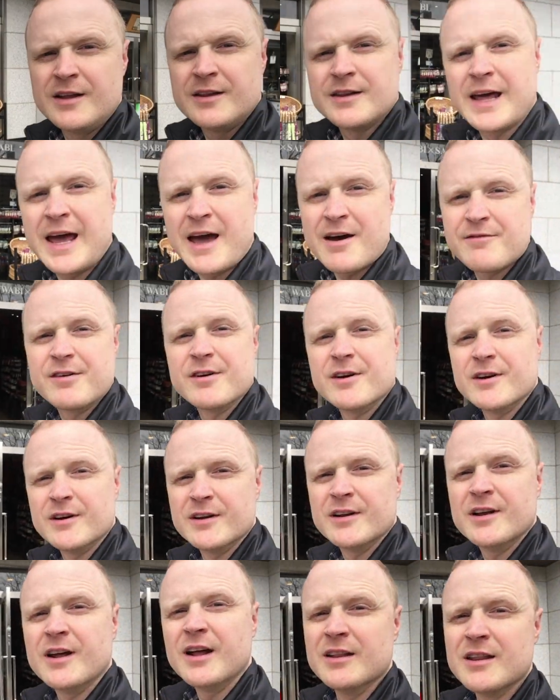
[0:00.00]
They have
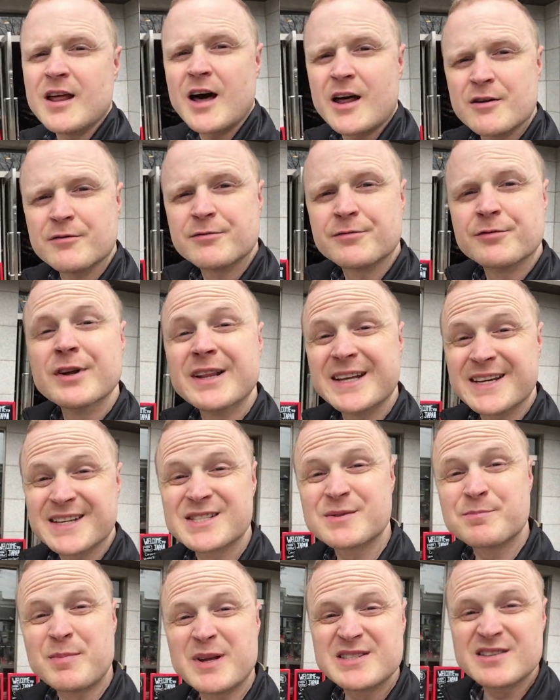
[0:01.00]
a lot of really
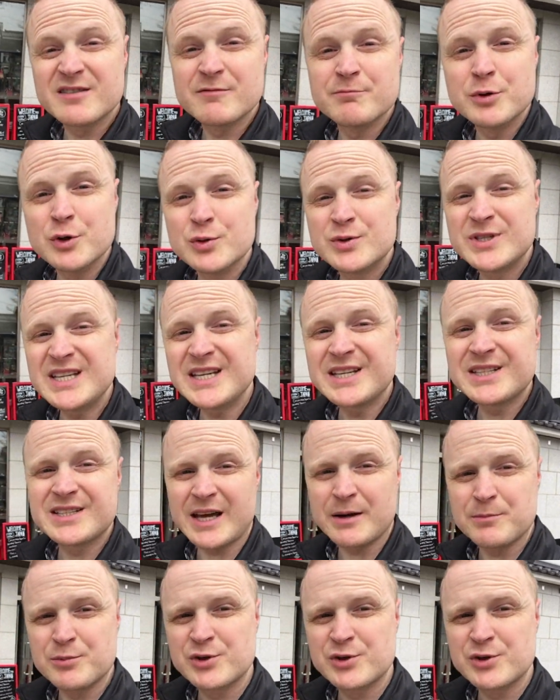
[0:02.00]
expensive boutique type